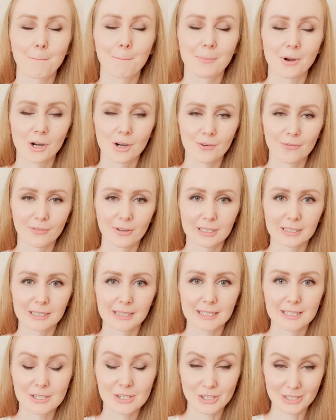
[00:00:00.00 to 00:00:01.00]

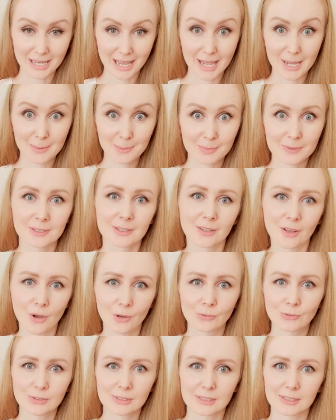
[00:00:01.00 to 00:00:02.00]
perfectly shaped
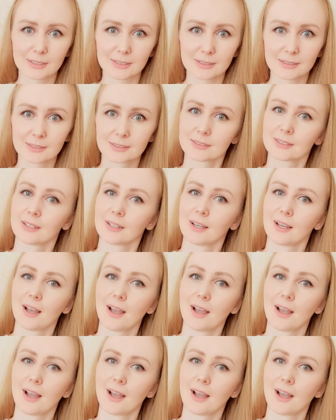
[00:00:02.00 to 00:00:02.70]
noses.